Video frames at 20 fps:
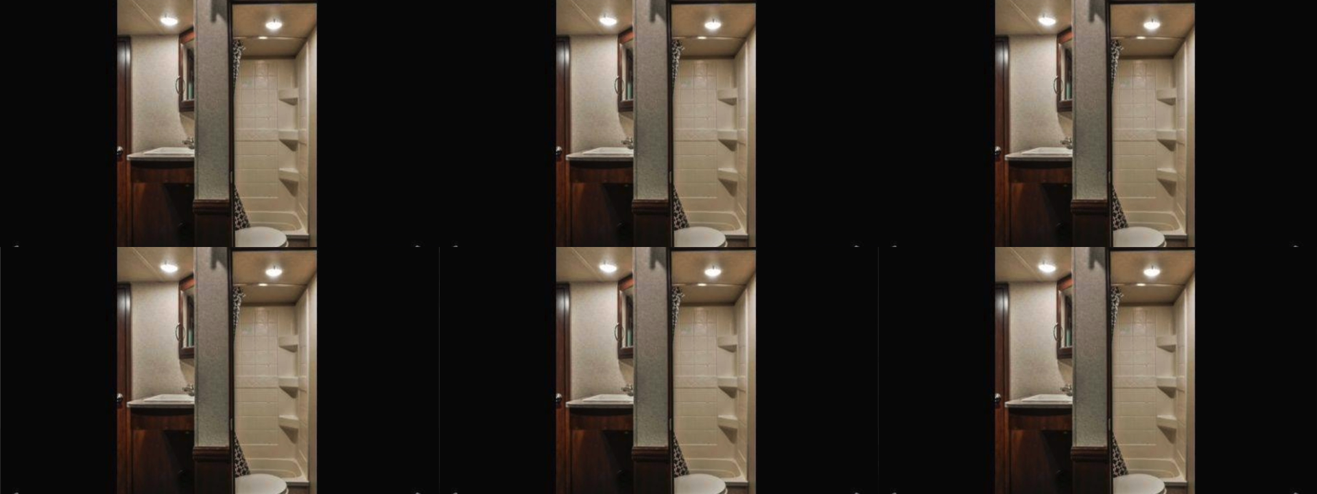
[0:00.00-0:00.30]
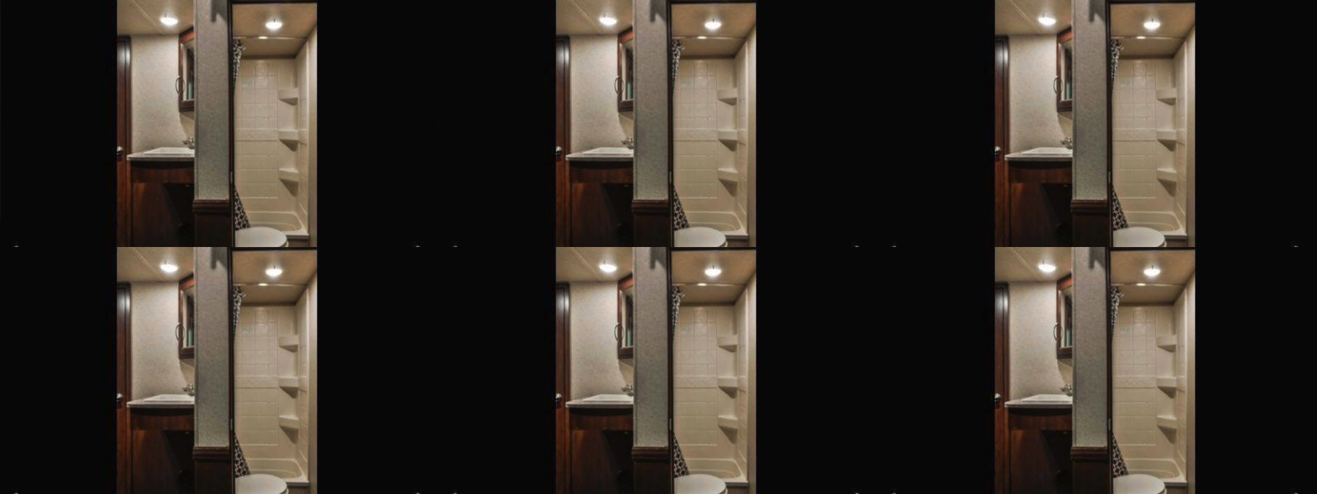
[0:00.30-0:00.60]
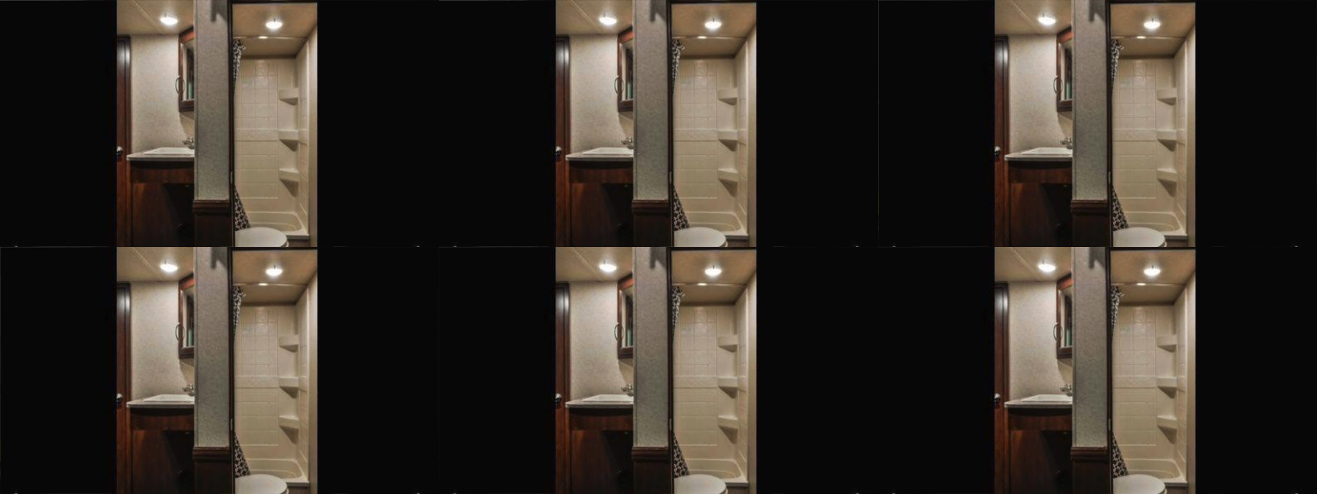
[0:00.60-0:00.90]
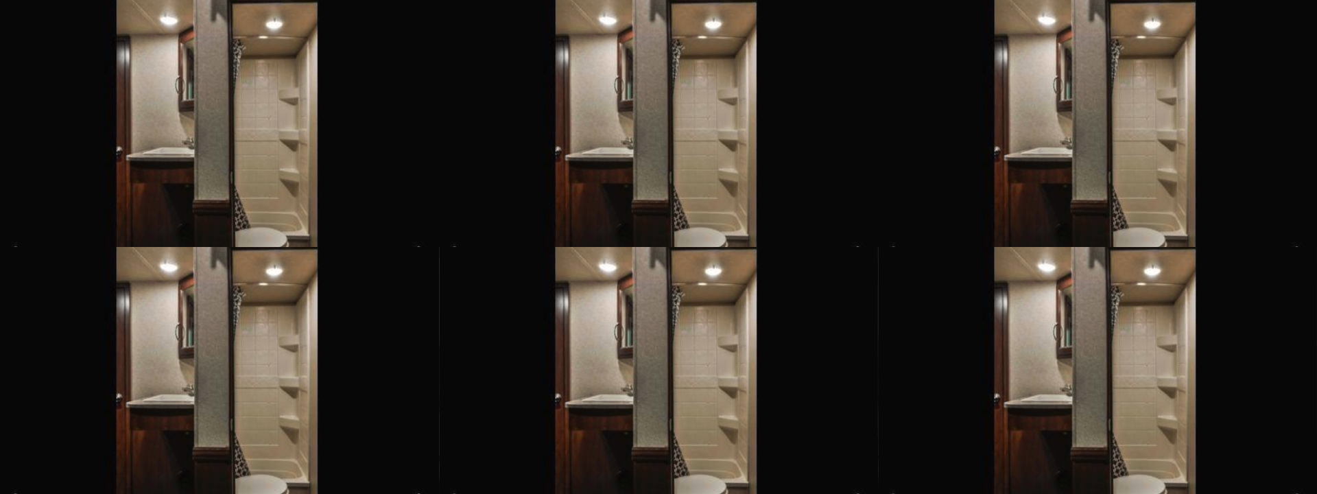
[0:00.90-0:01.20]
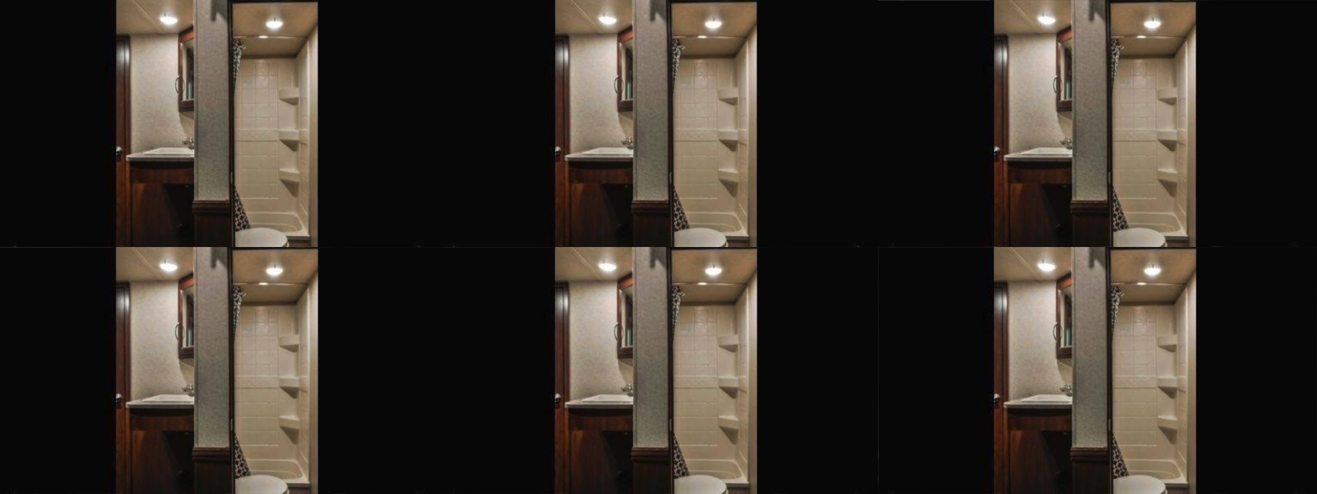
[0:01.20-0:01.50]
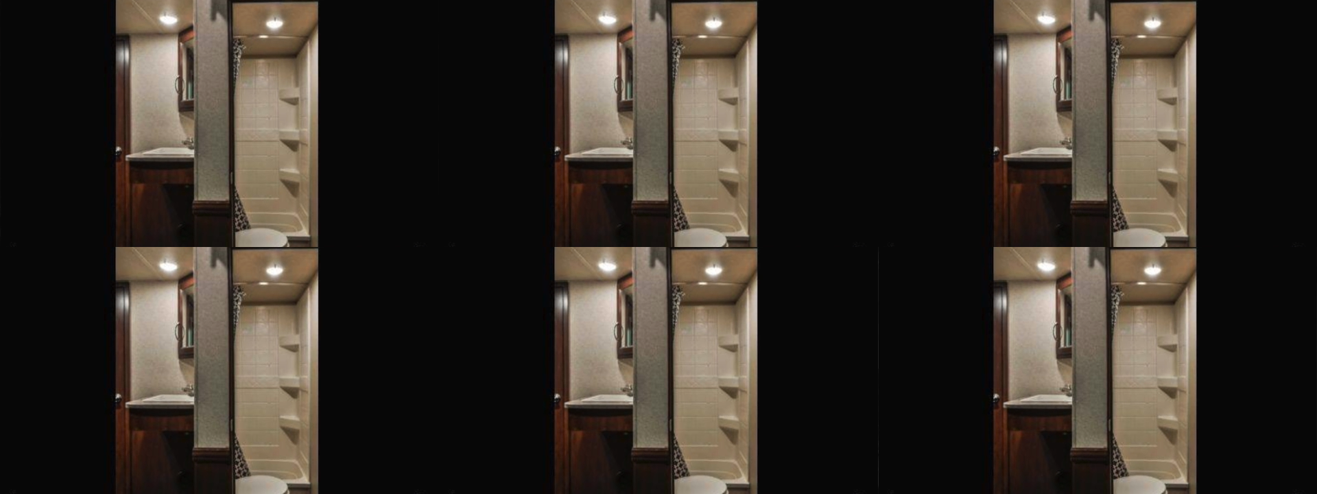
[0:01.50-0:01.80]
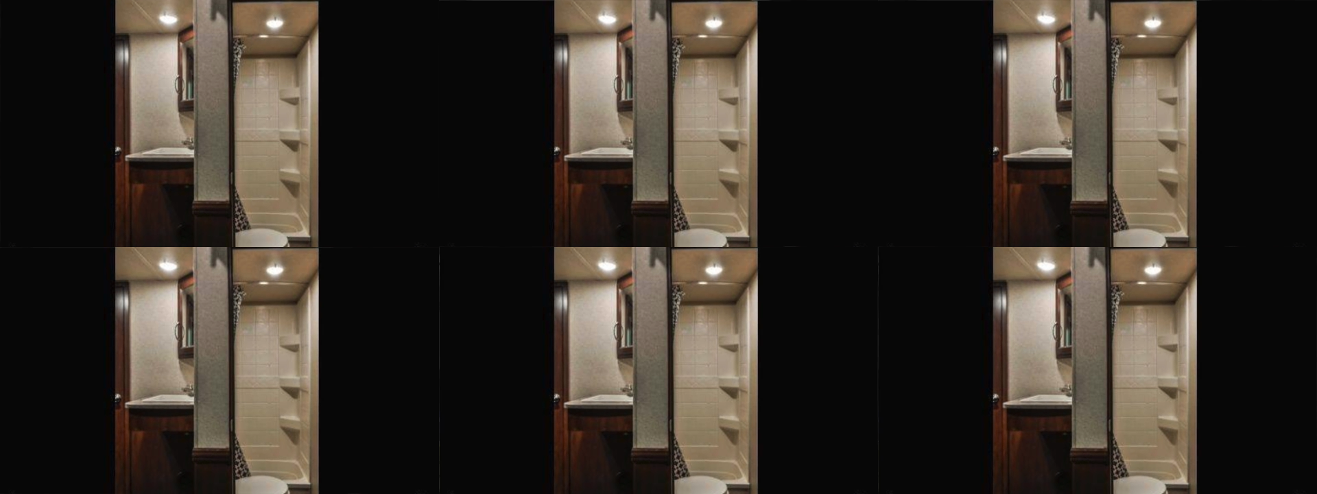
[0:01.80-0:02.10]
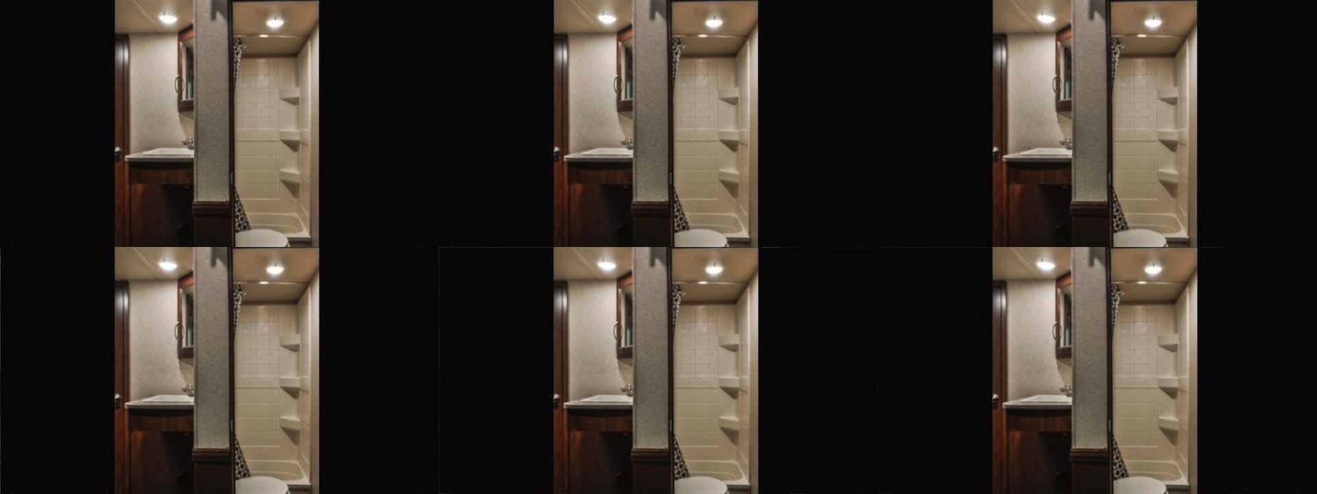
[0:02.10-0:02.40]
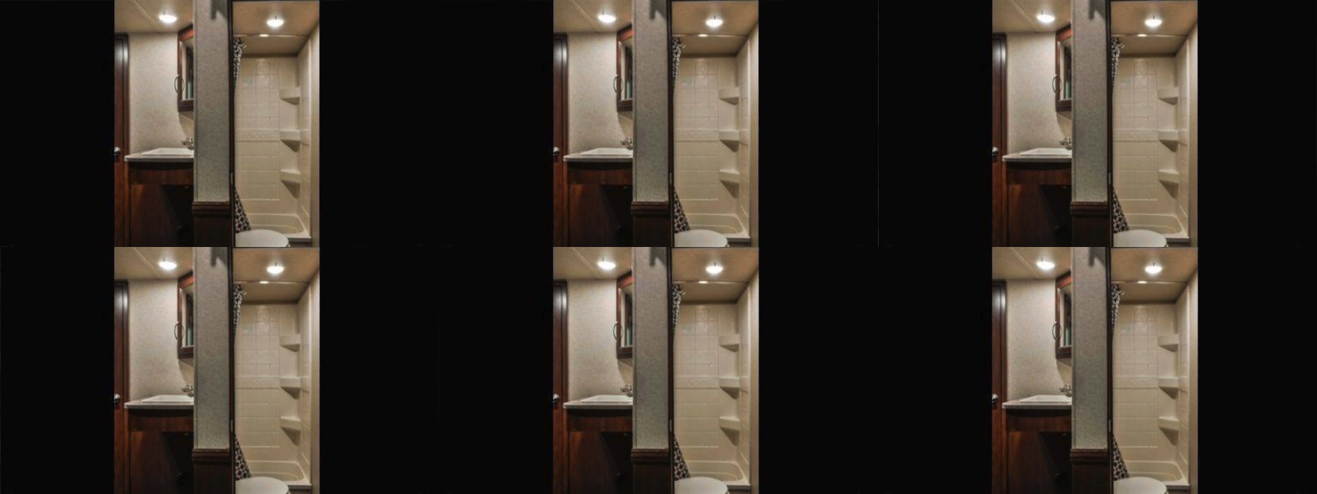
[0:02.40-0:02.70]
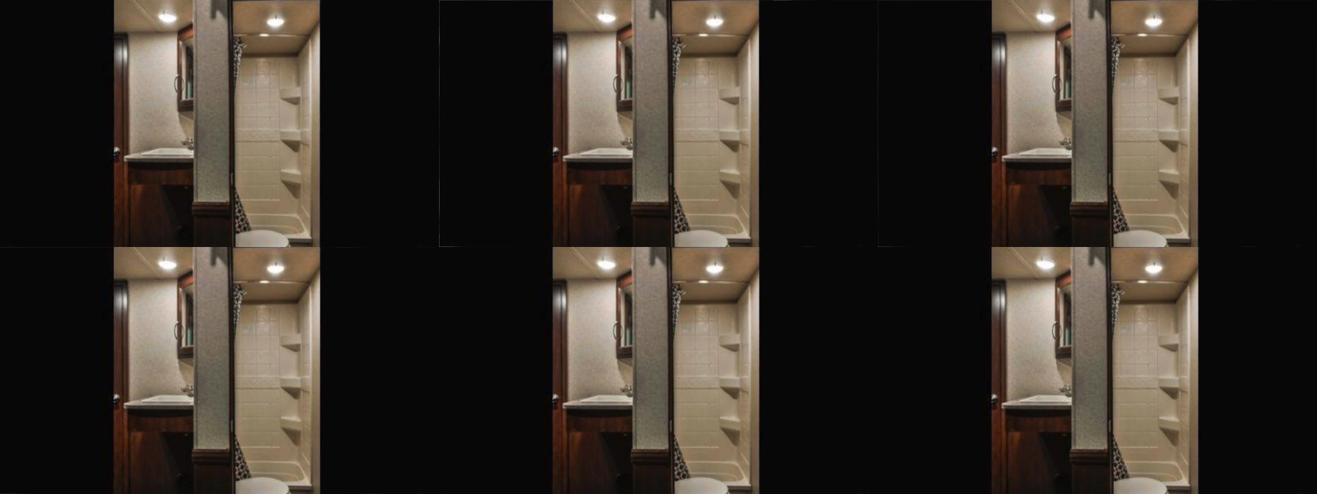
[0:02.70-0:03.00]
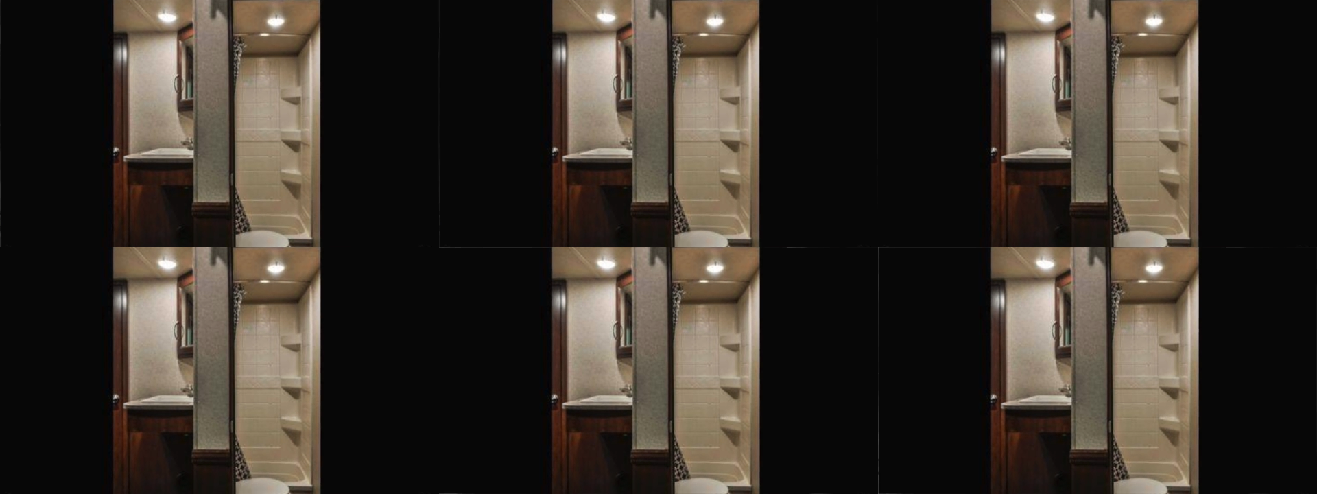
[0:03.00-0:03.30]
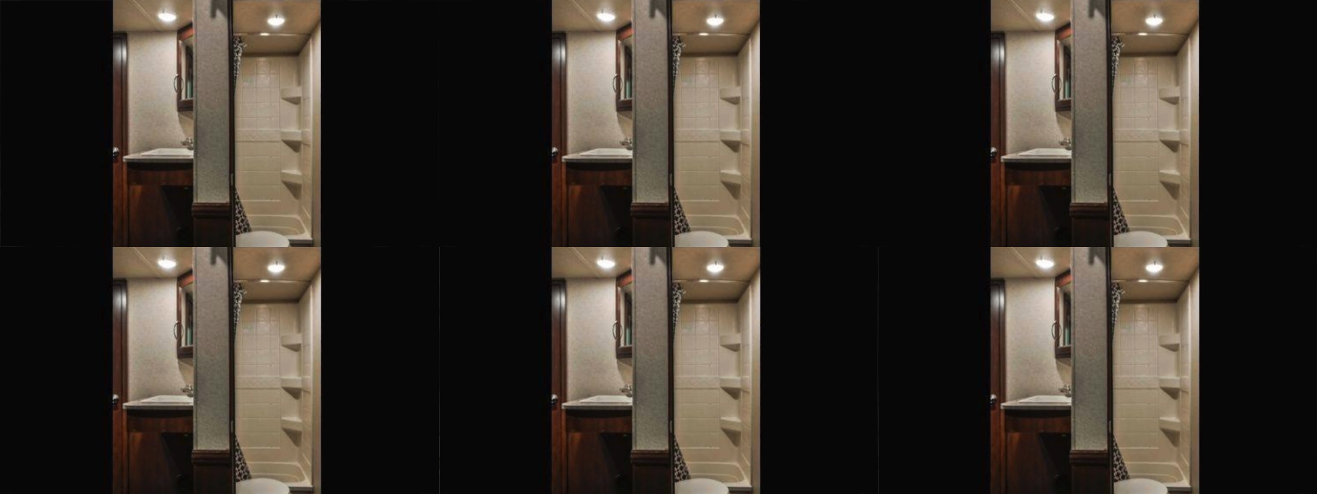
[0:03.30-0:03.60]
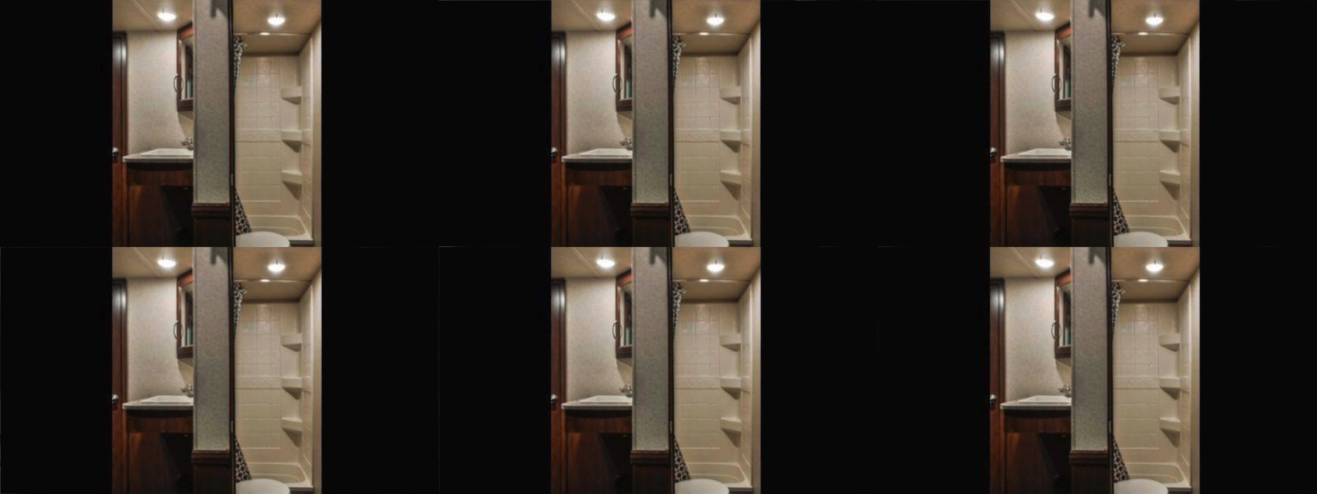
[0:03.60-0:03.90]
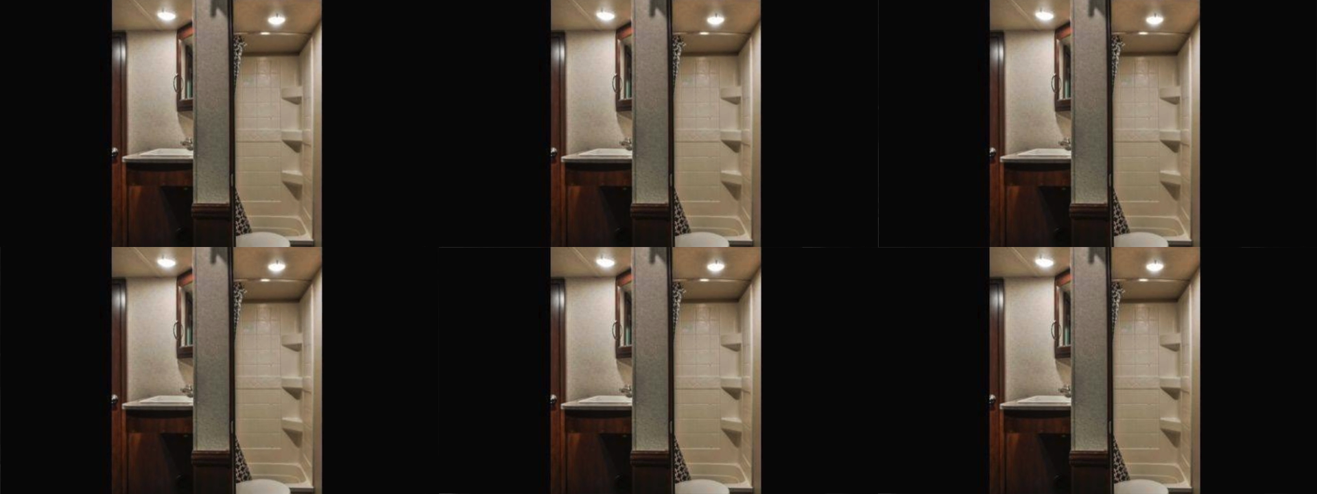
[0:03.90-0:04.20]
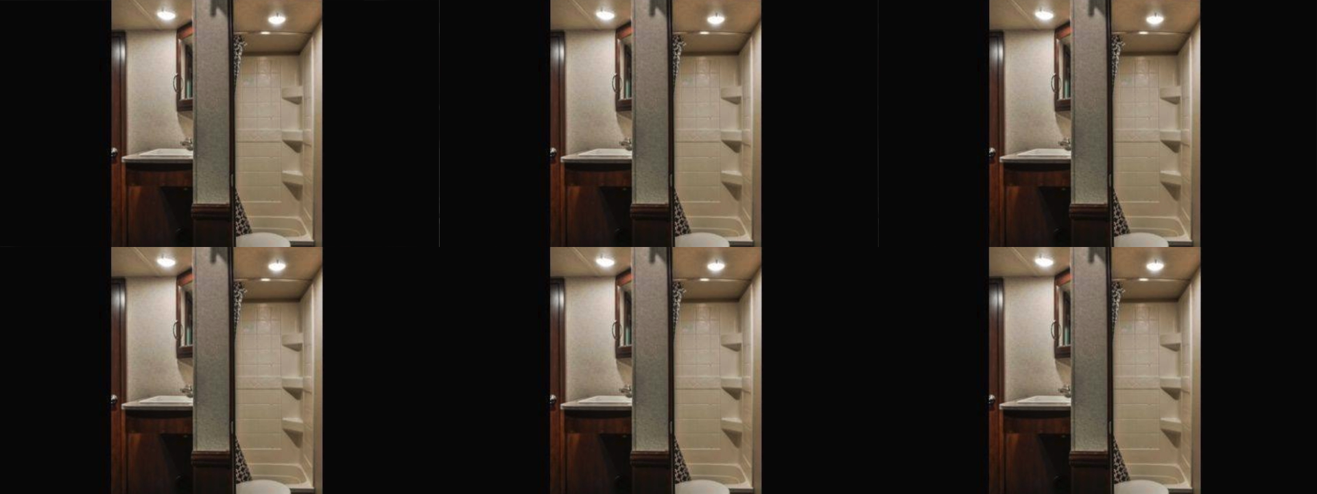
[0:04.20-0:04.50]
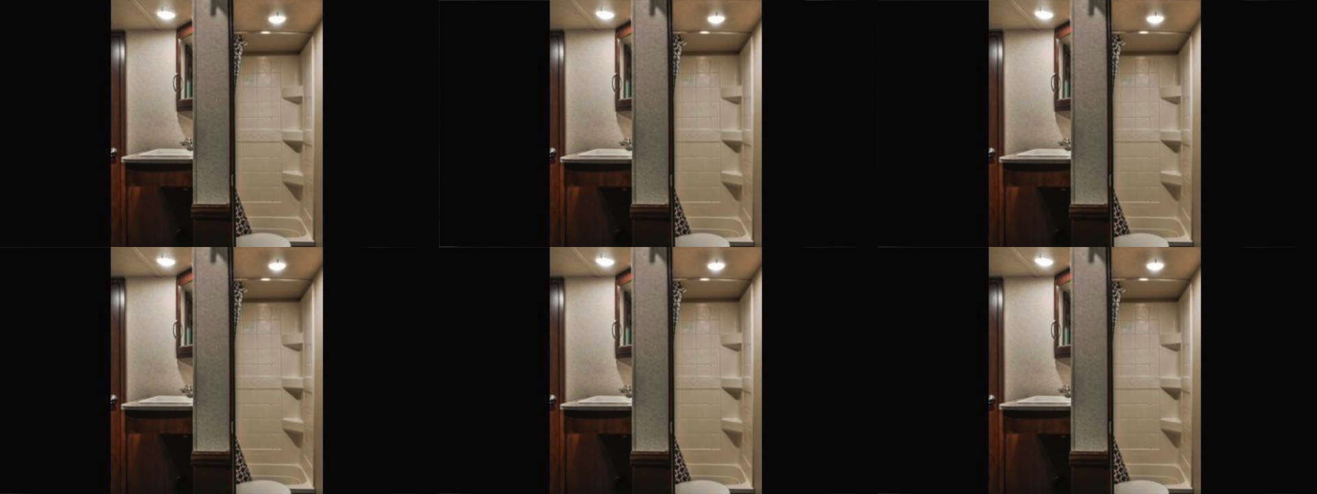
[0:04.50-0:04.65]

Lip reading: Nobody's mouth can be seen.